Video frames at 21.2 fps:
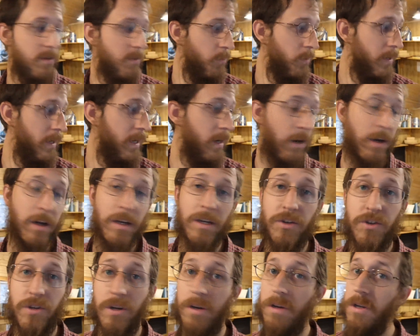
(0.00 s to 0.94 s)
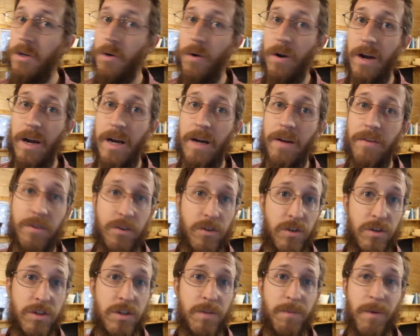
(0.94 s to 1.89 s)
We are going to show you our house in
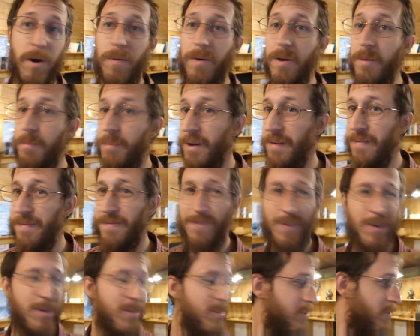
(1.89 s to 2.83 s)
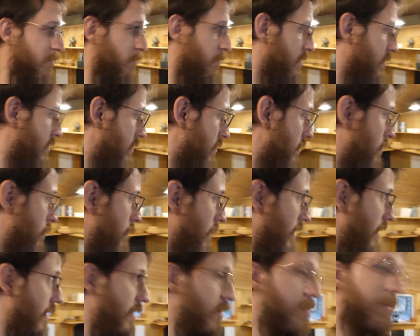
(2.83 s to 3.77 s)
just a moment, but first we're just
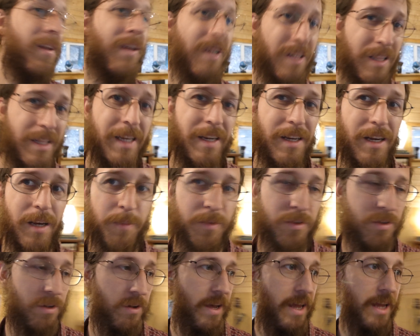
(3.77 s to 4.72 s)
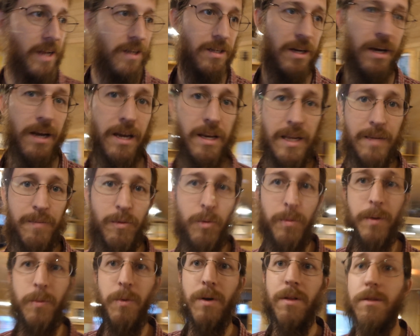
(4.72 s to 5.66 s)
doing a little bit of cleanup, so hang tight and we'll
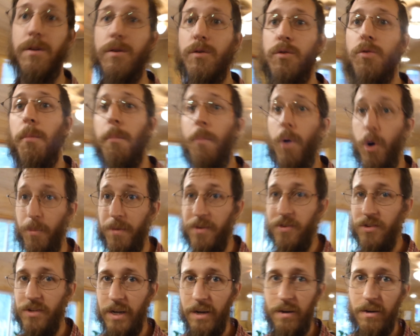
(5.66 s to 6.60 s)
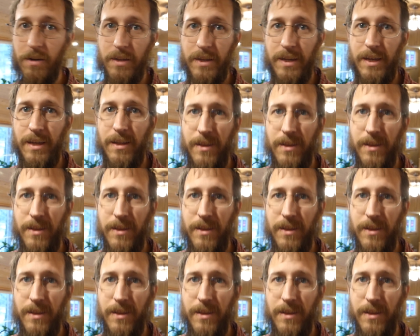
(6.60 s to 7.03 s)
be with you momentarily.